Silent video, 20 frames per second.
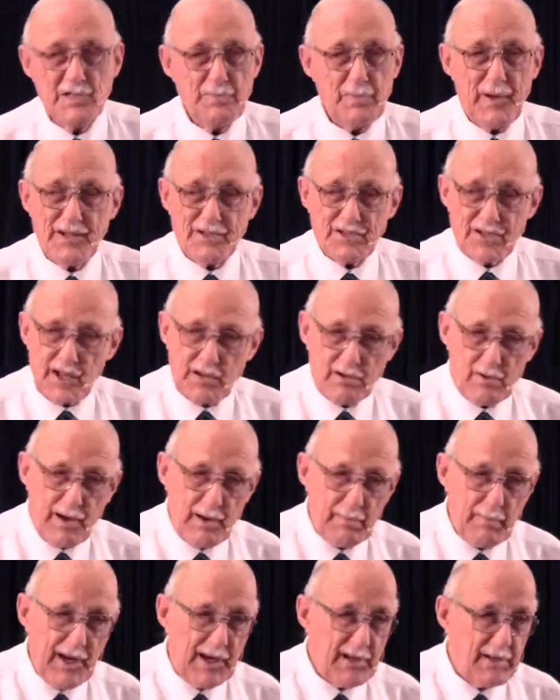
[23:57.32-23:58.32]
And these men
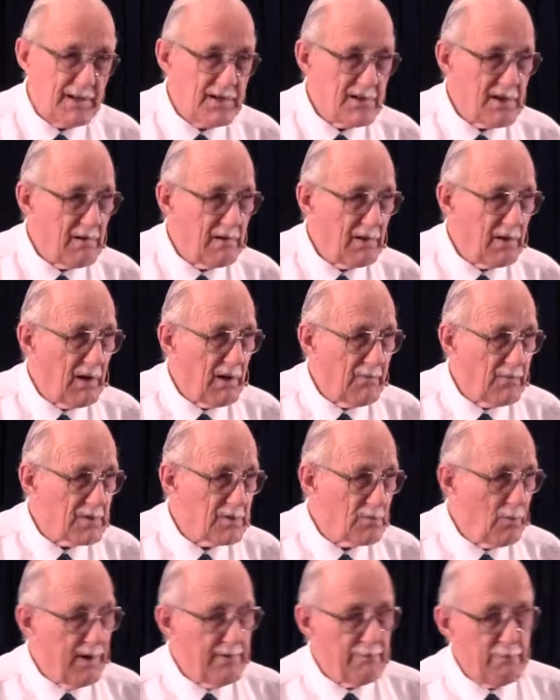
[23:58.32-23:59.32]
said to our men at the General
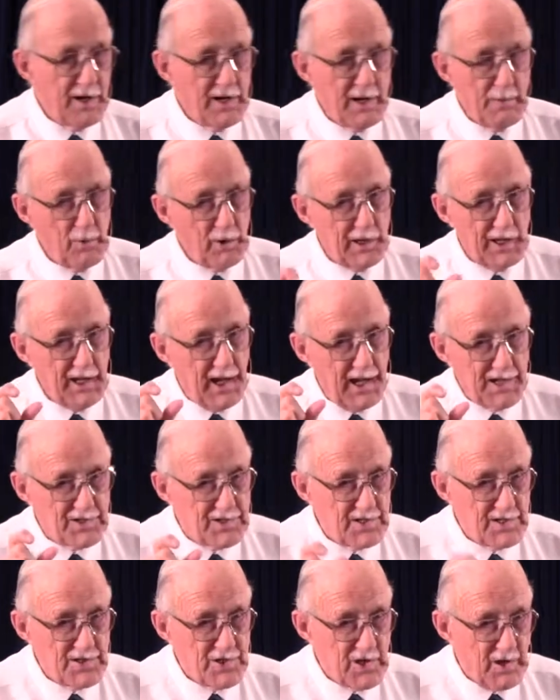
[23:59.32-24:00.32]
Conference, we've written a book
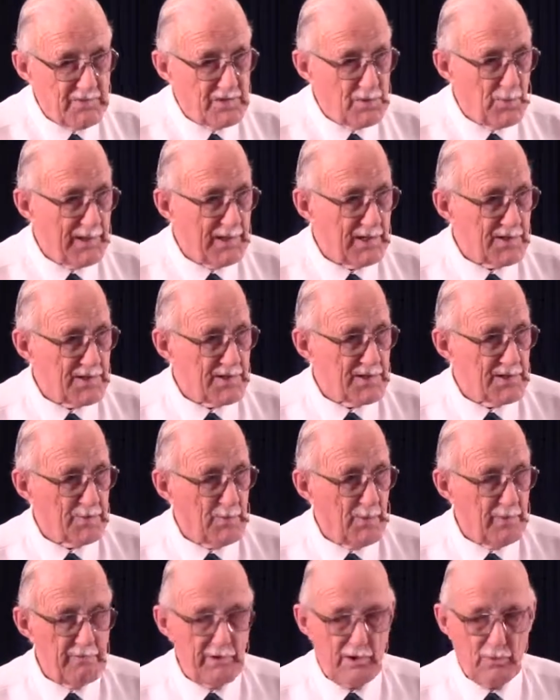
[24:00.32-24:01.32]
against the Jehovah's
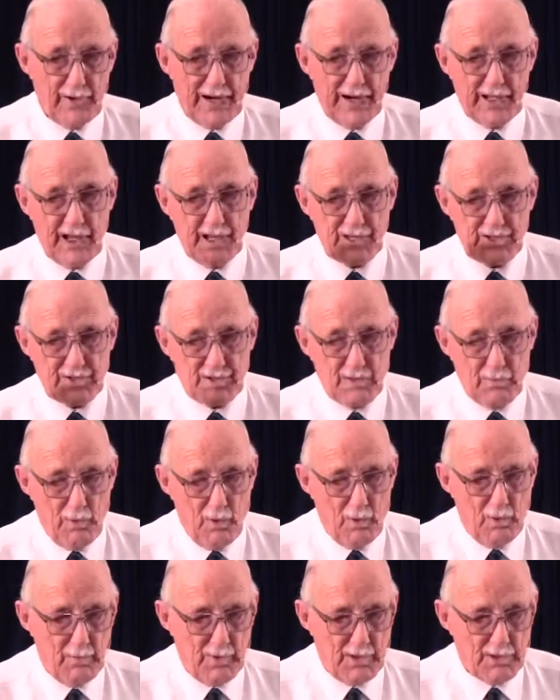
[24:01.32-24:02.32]
Witnesses. We've written one
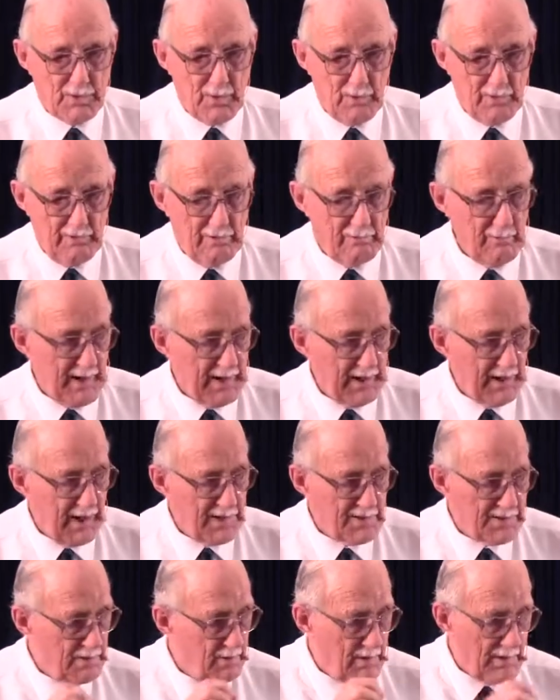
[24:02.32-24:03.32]
against the Mormons. We've written
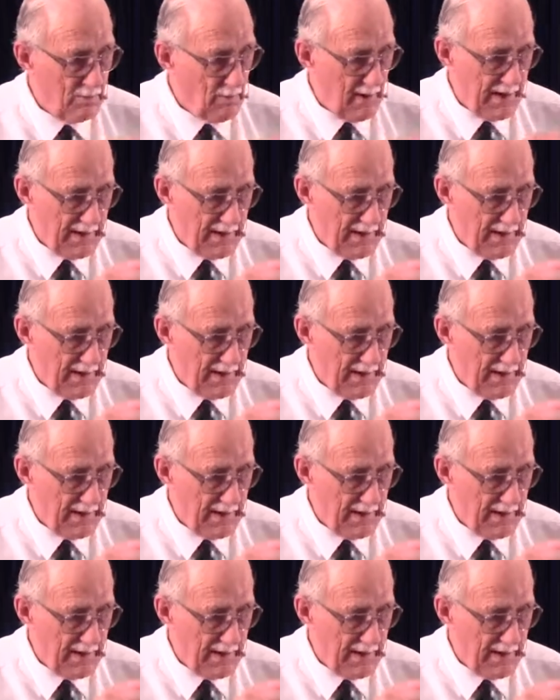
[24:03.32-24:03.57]
one against